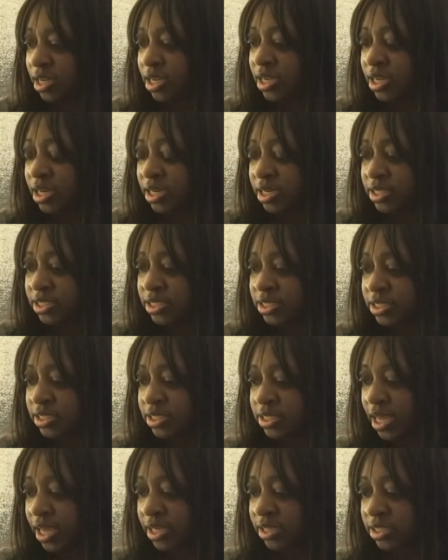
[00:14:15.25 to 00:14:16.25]
And this is
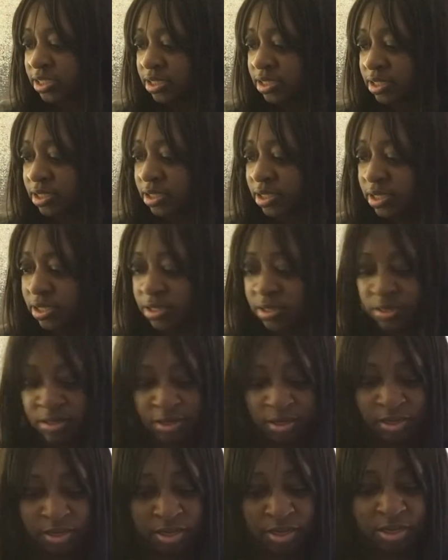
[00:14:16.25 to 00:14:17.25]
actually
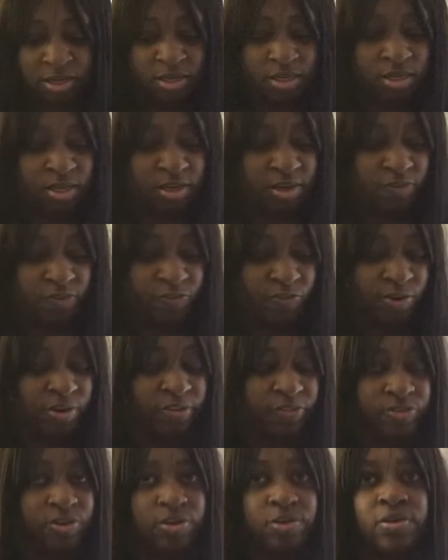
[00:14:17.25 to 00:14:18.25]
good for
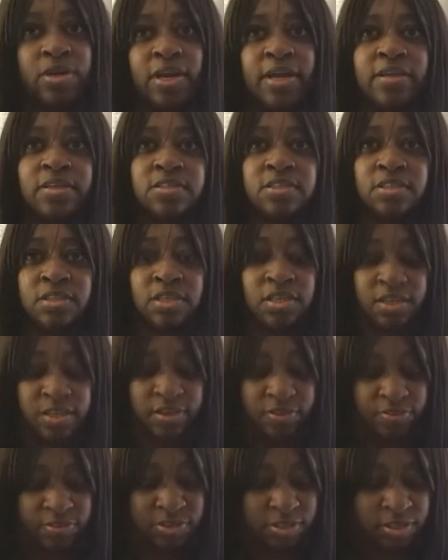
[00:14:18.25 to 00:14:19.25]
if you like
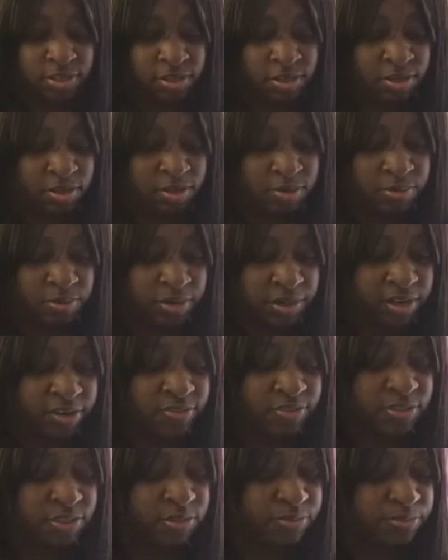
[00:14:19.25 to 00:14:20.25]
deliver or
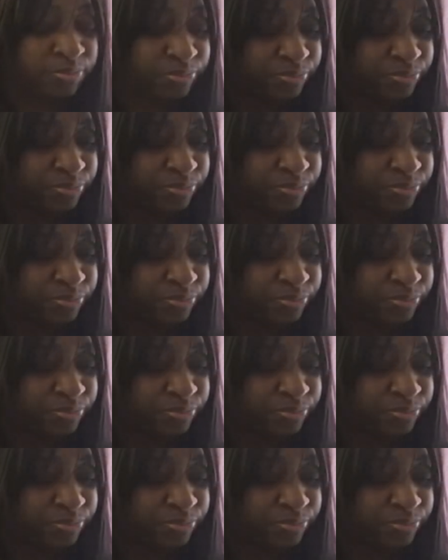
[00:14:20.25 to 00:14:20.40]
whatever.